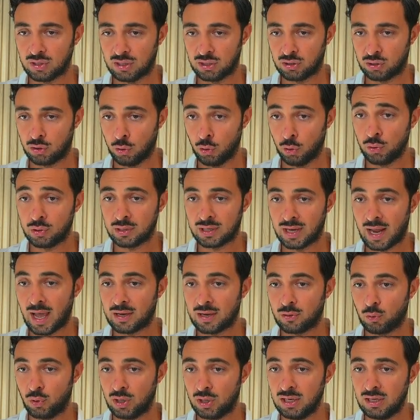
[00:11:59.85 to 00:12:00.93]
It looked
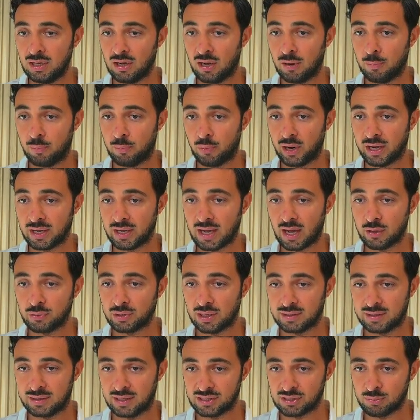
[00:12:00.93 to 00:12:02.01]
like really a breakout
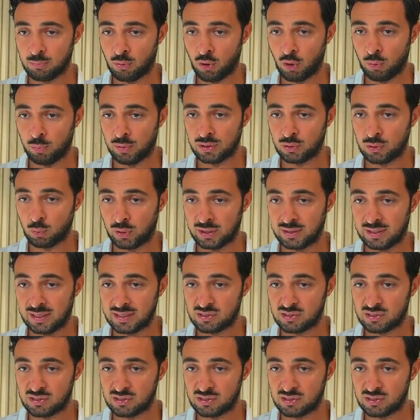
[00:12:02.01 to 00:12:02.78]
at this moment with this